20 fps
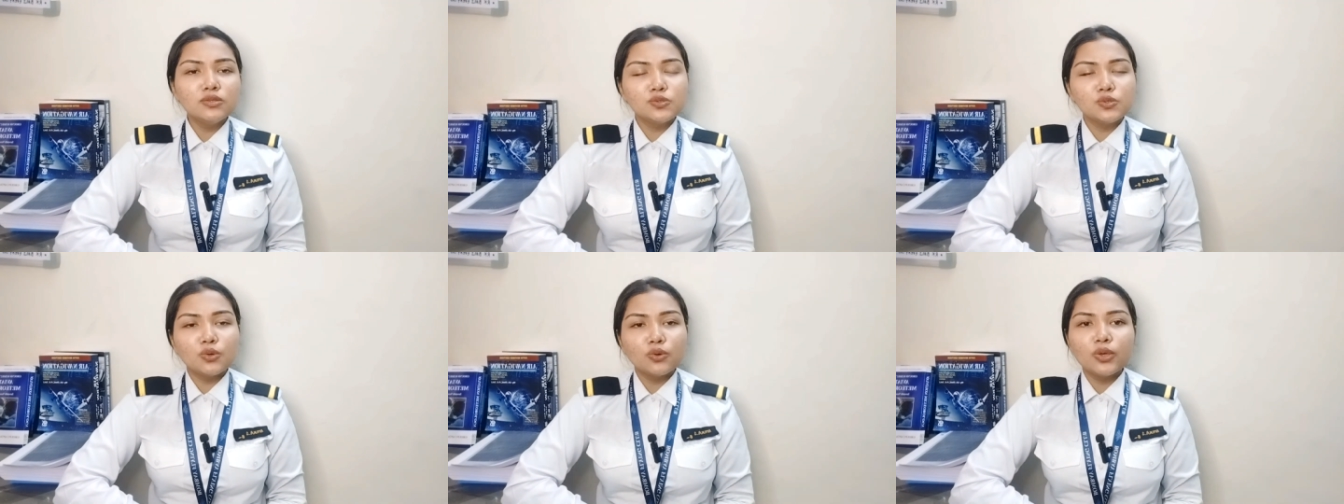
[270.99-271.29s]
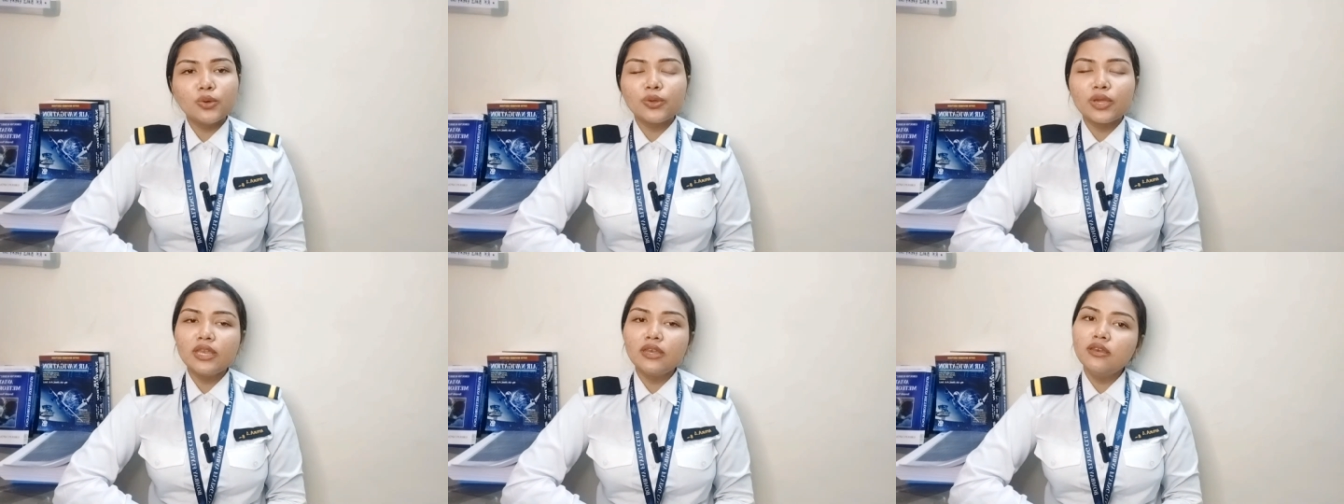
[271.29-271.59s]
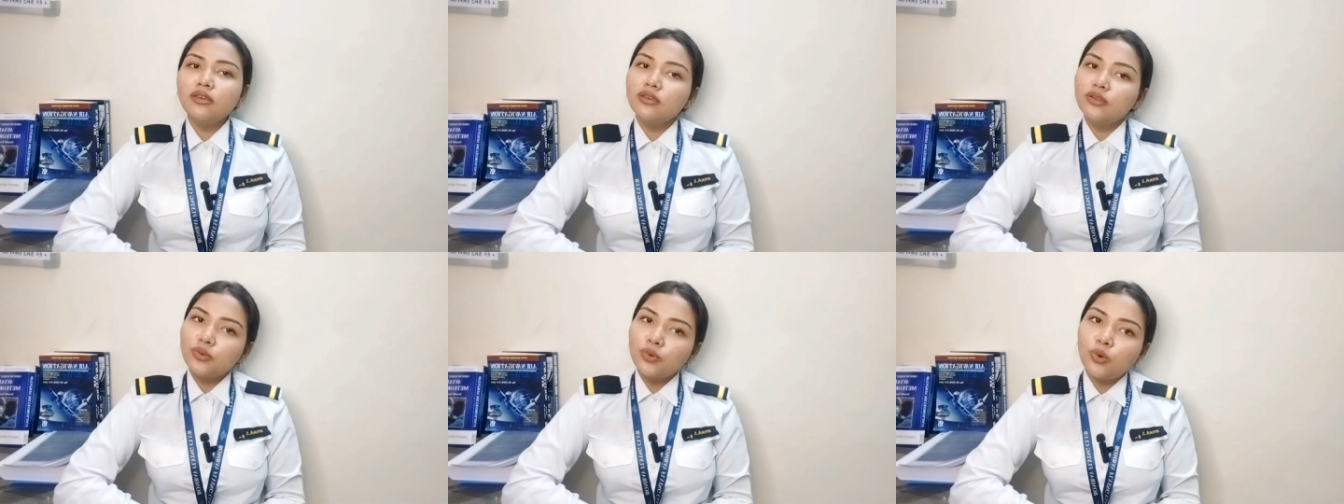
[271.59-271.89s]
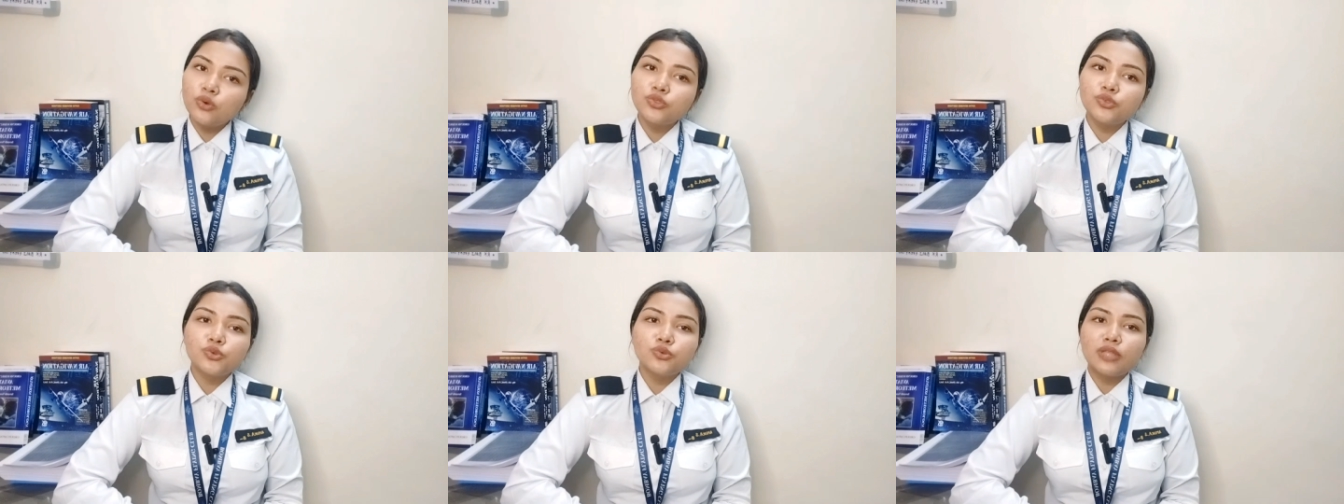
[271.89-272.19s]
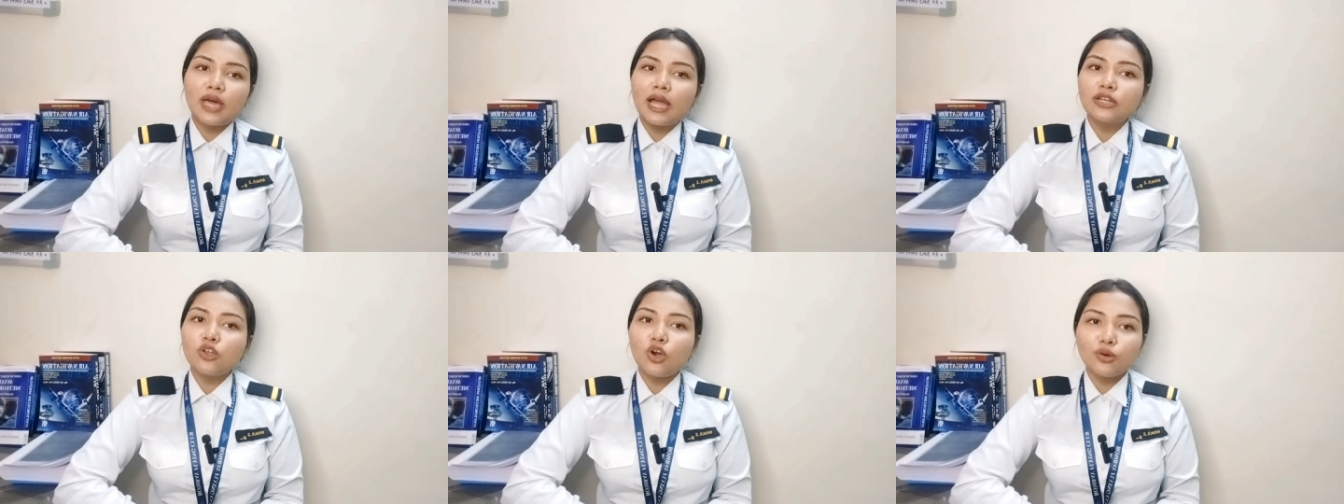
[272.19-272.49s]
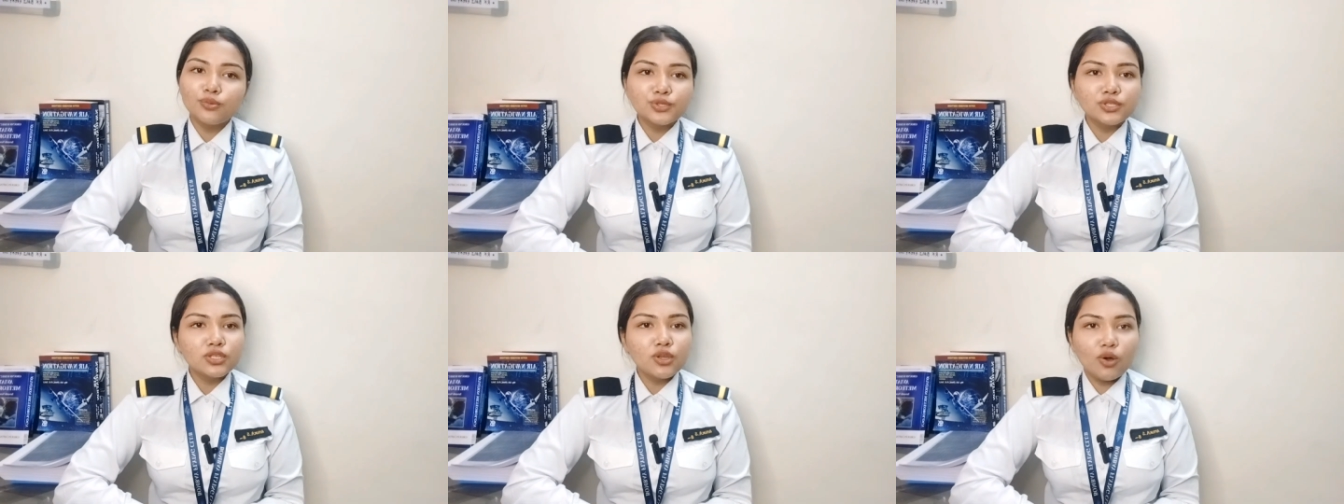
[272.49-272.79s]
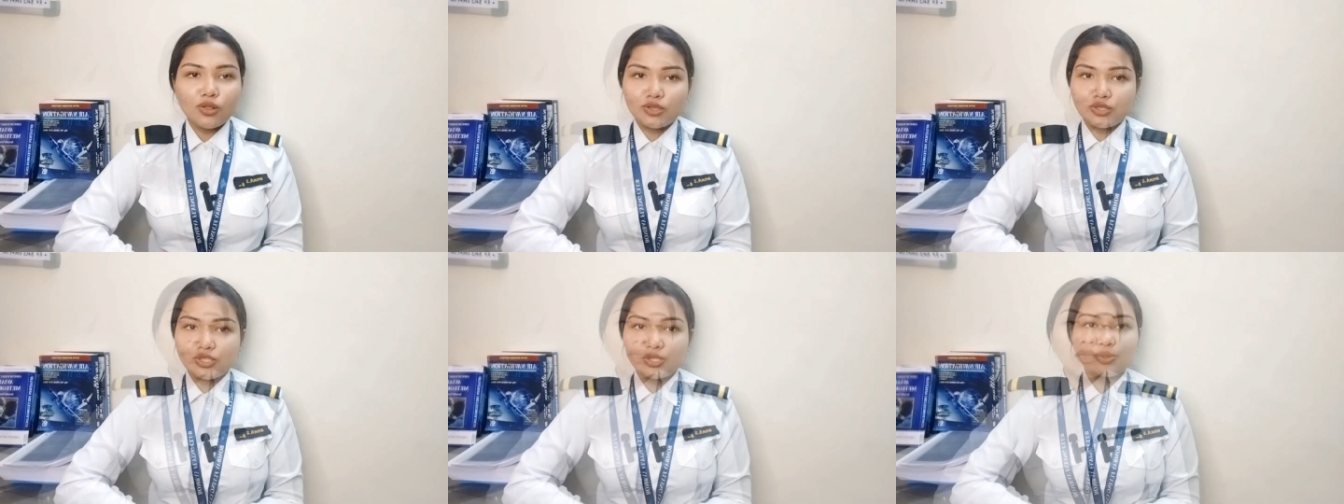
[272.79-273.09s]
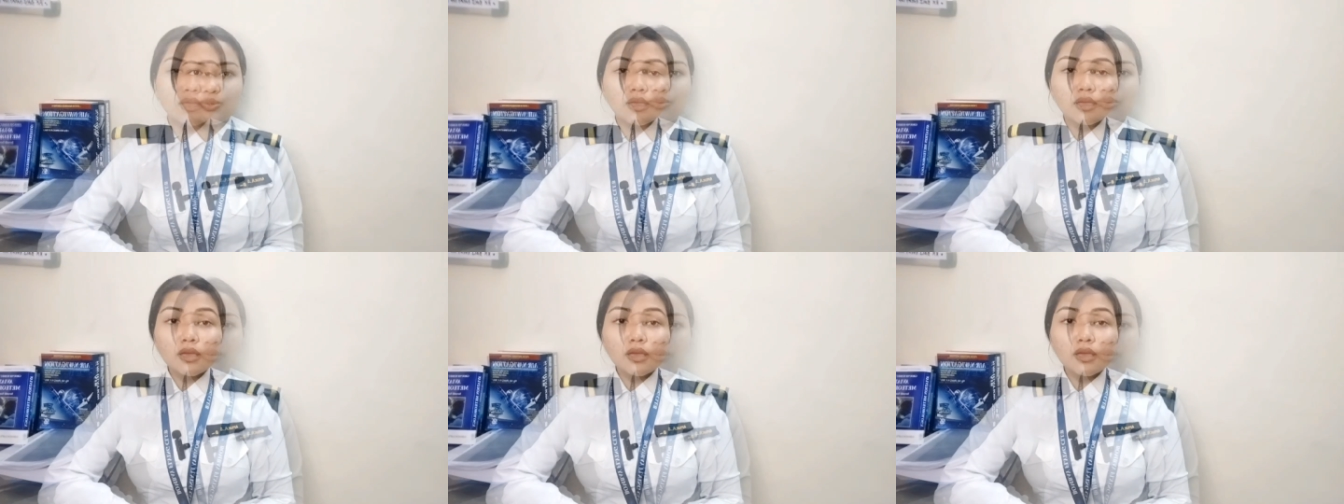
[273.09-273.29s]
so you can go through that option also.